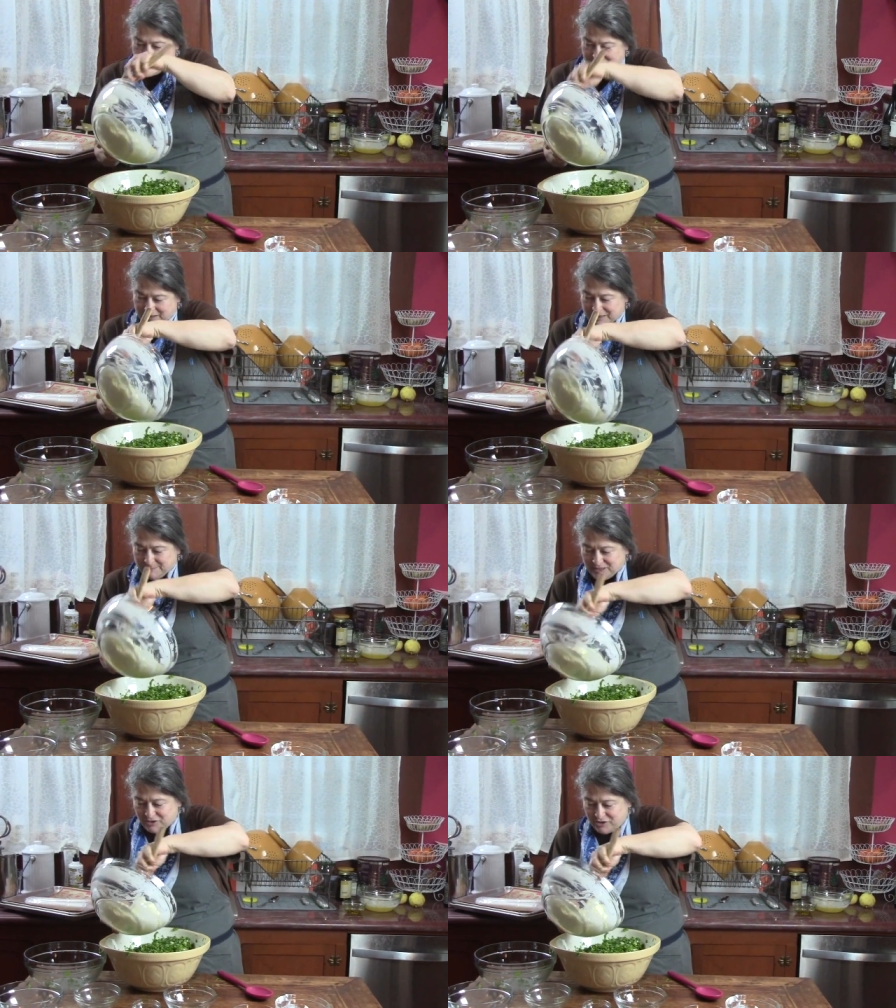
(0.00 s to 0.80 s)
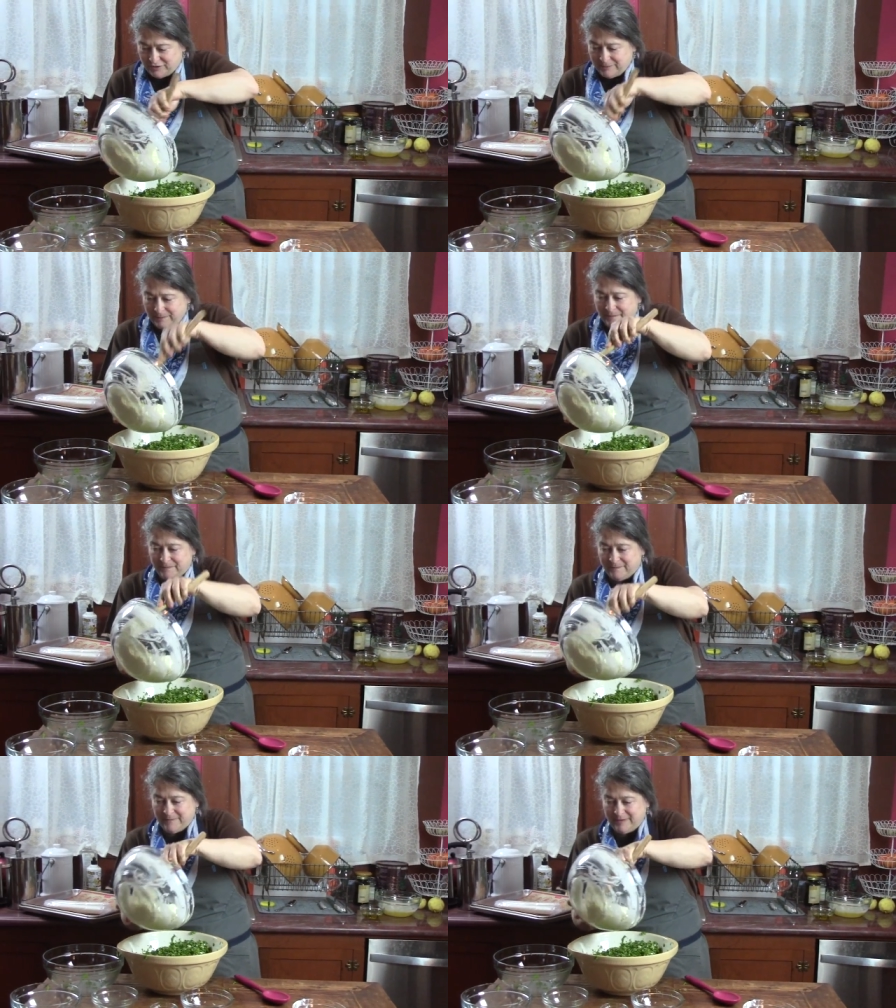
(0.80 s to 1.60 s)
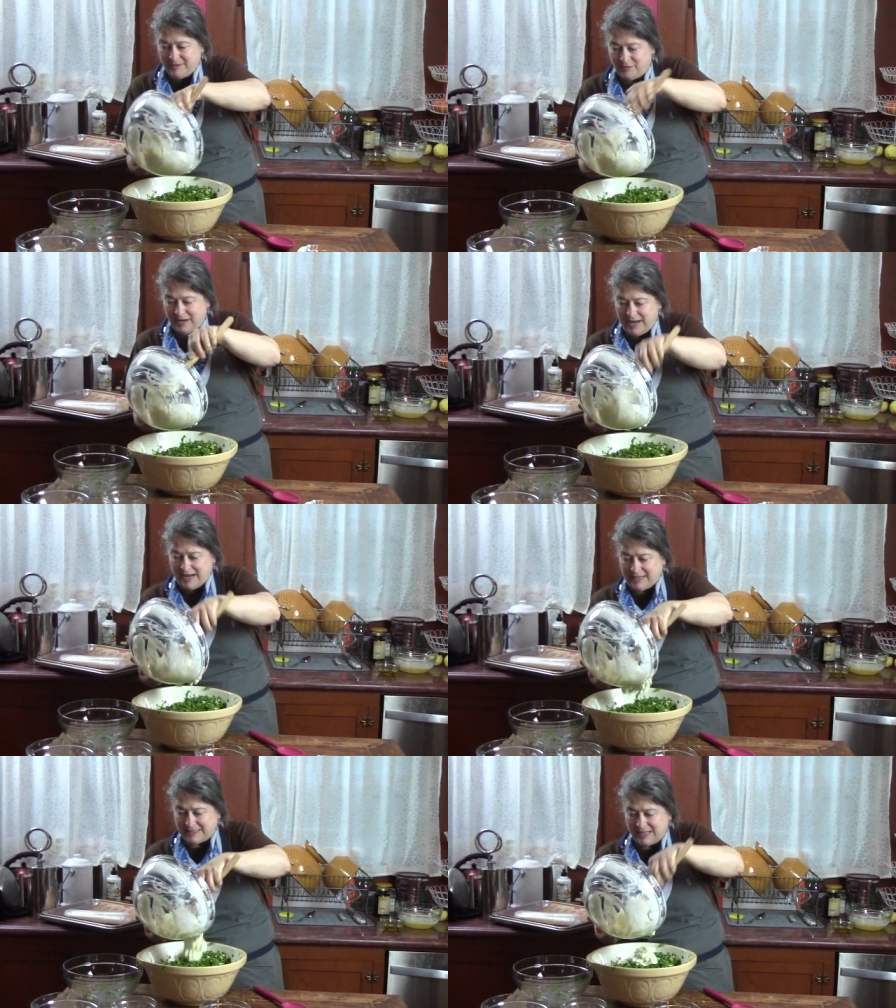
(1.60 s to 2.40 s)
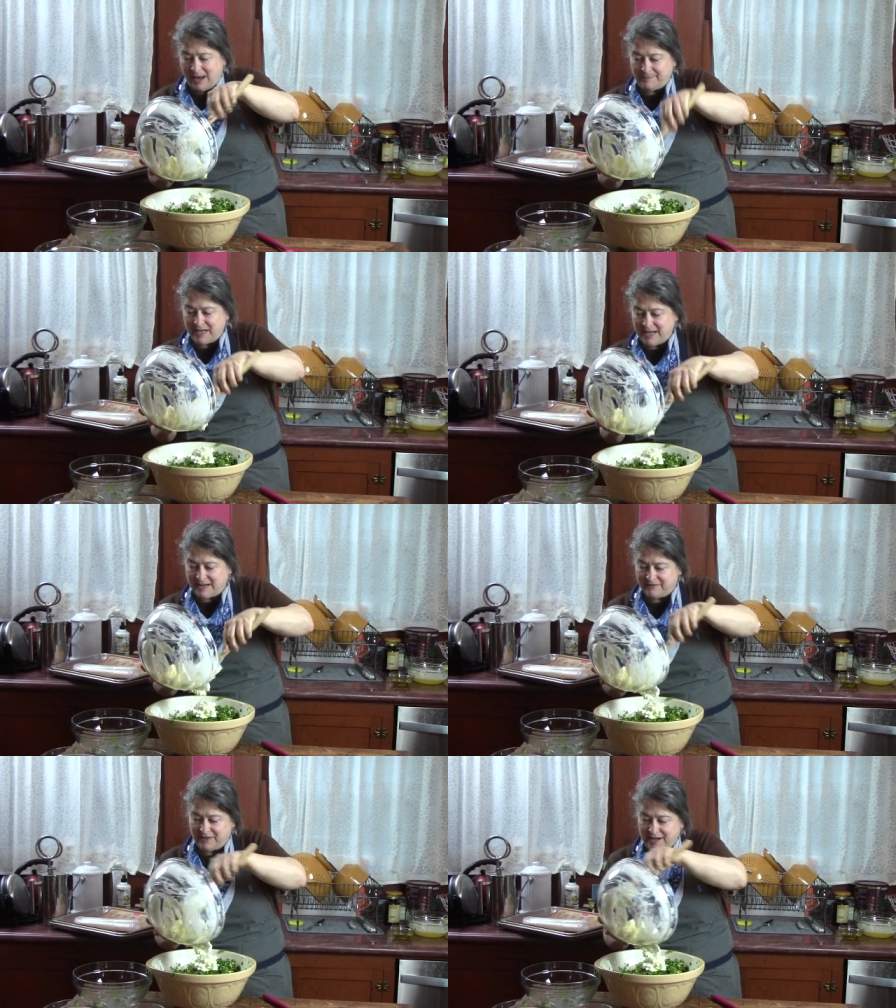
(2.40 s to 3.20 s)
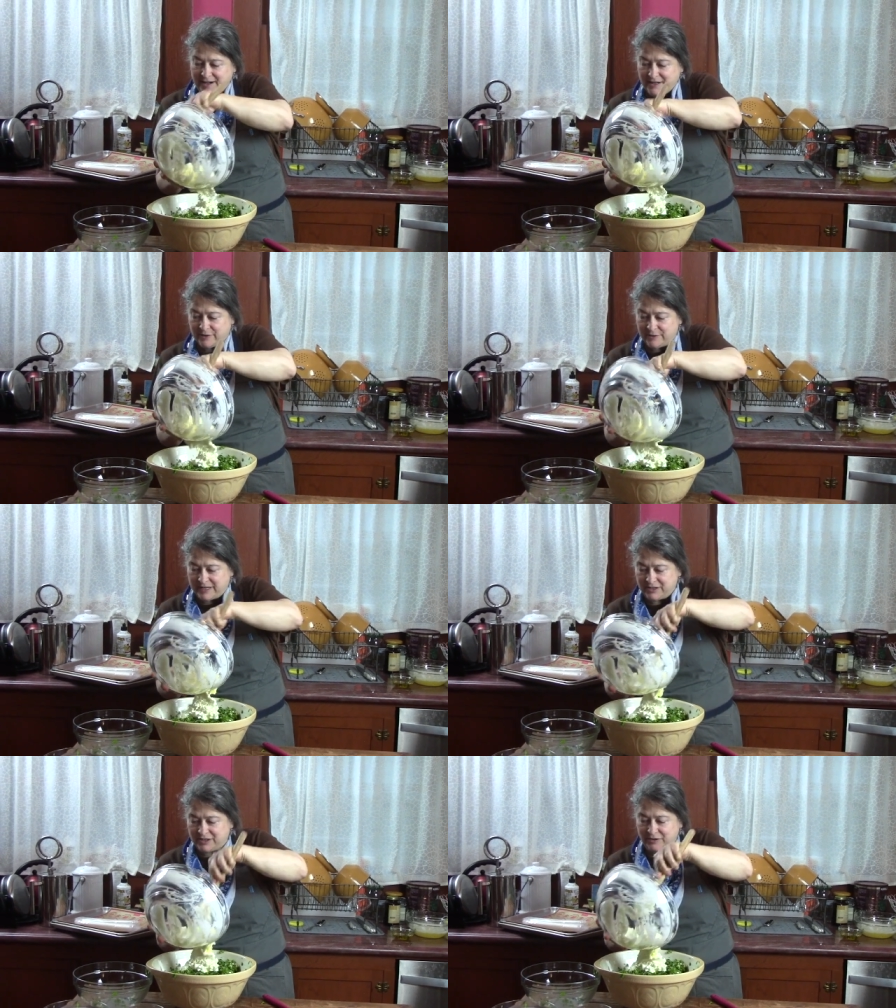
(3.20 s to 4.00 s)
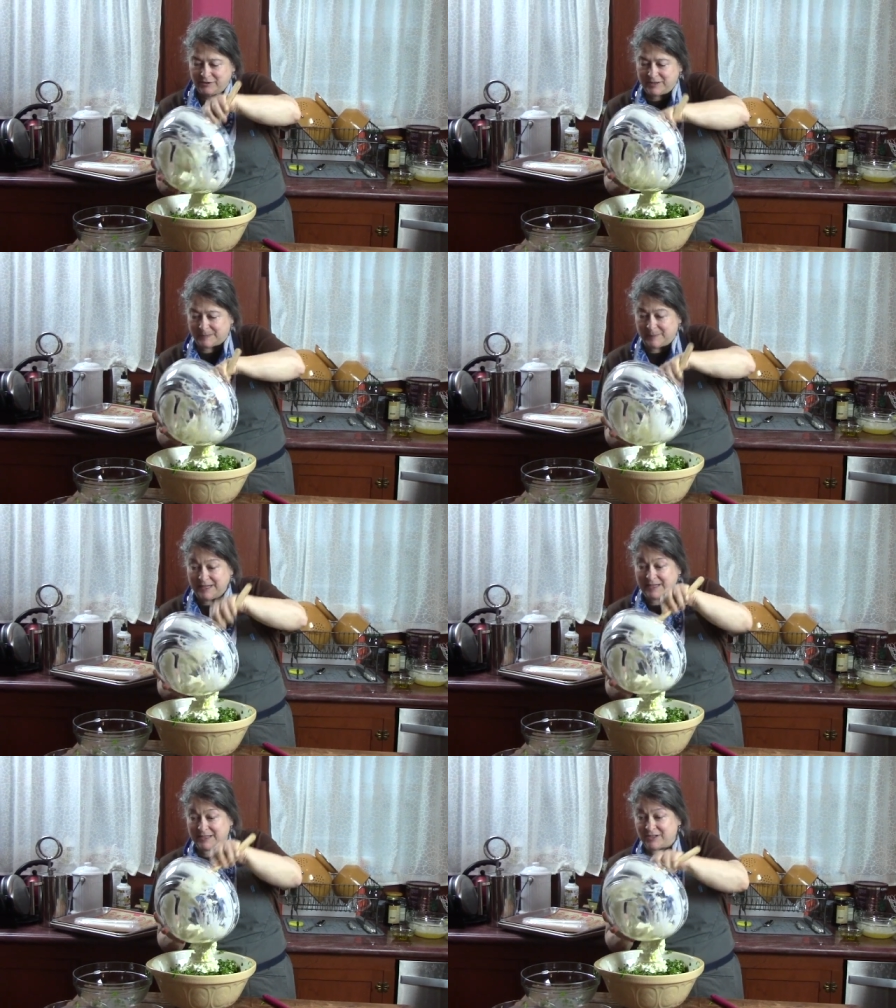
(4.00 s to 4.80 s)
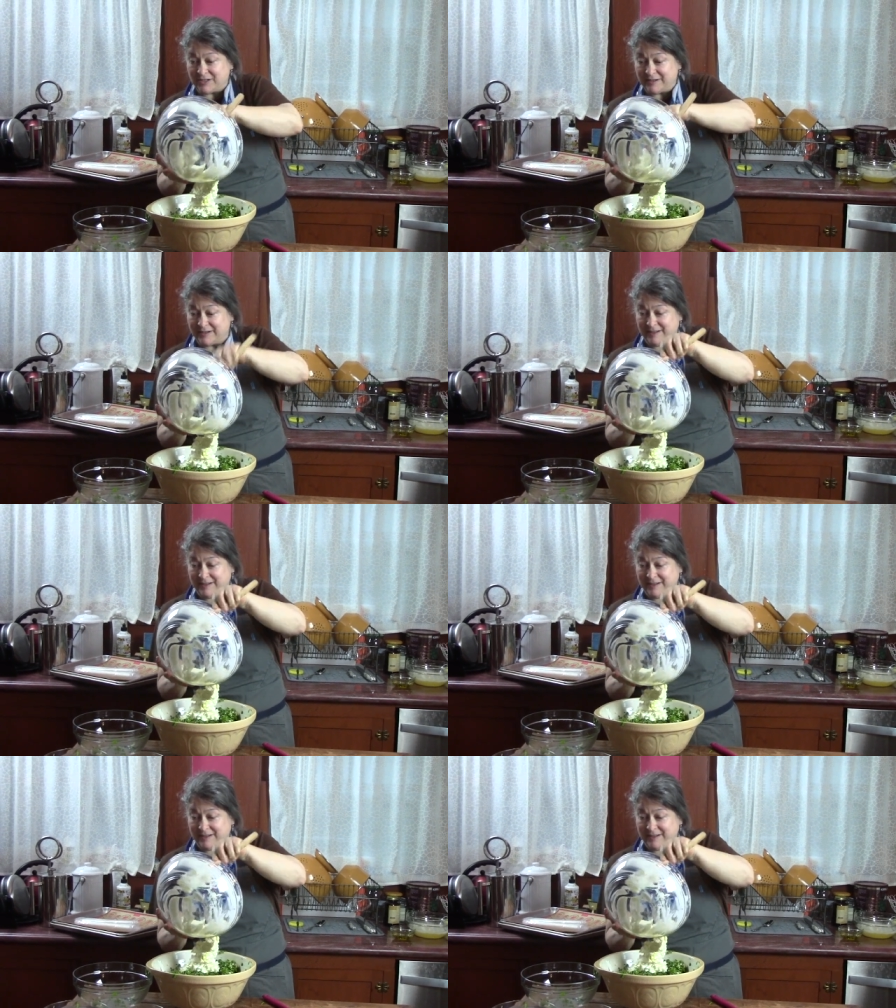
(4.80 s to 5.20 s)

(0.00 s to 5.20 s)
this mixture, your eggs, labneh, and feta go into the spinach.